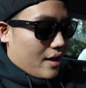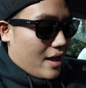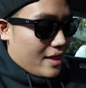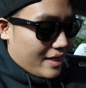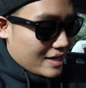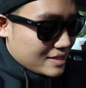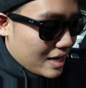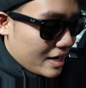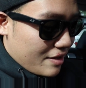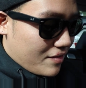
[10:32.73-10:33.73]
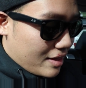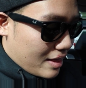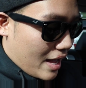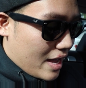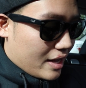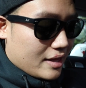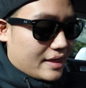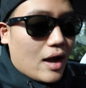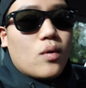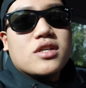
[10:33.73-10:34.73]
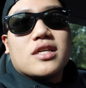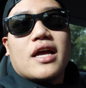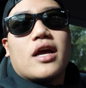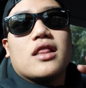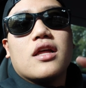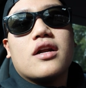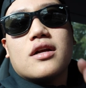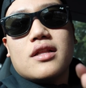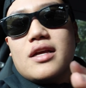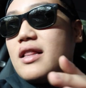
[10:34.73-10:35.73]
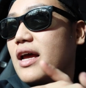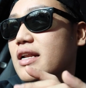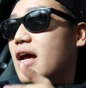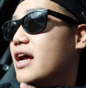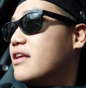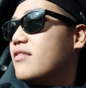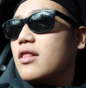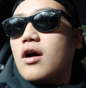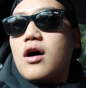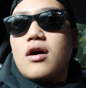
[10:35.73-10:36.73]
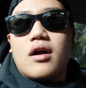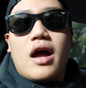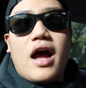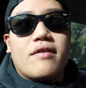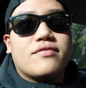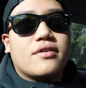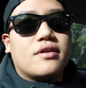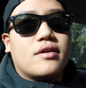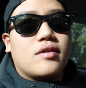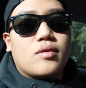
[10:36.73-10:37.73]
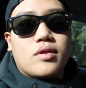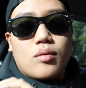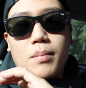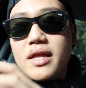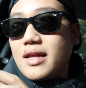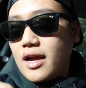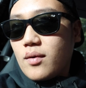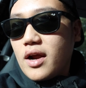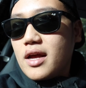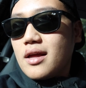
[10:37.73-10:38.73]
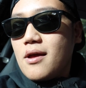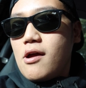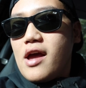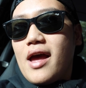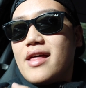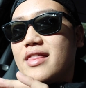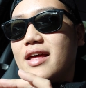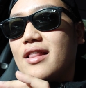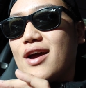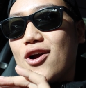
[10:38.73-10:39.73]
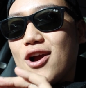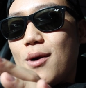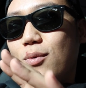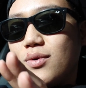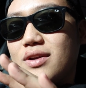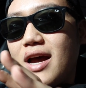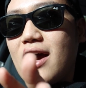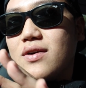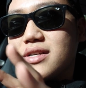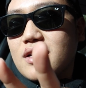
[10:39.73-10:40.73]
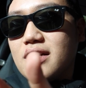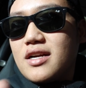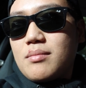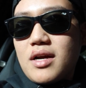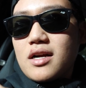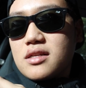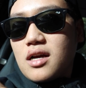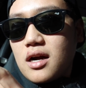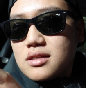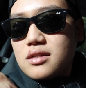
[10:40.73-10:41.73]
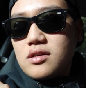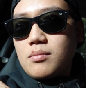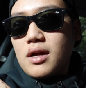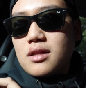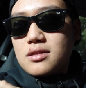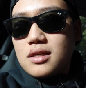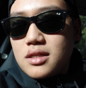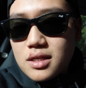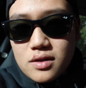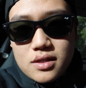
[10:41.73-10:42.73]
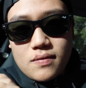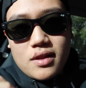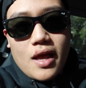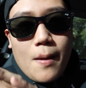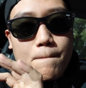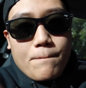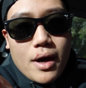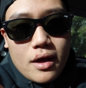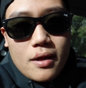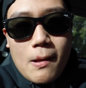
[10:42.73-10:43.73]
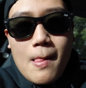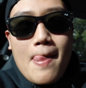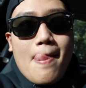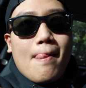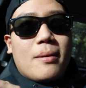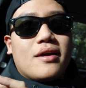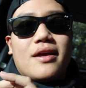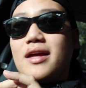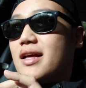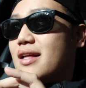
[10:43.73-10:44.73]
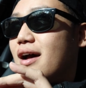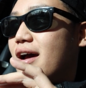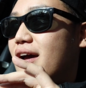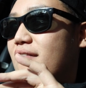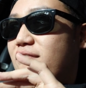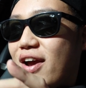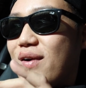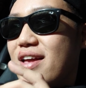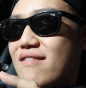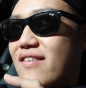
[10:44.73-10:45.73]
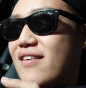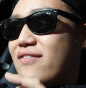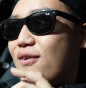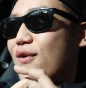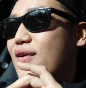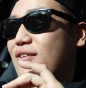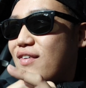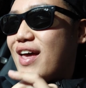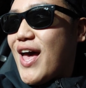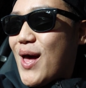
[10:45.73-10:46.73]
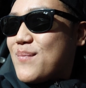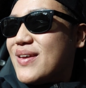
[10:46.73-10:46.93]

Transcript: and that's not even like that was like literally like not even long after midnight, right? And then like a couple hours later, I'm not gonna talk to you about the details of the night, but a very eventful event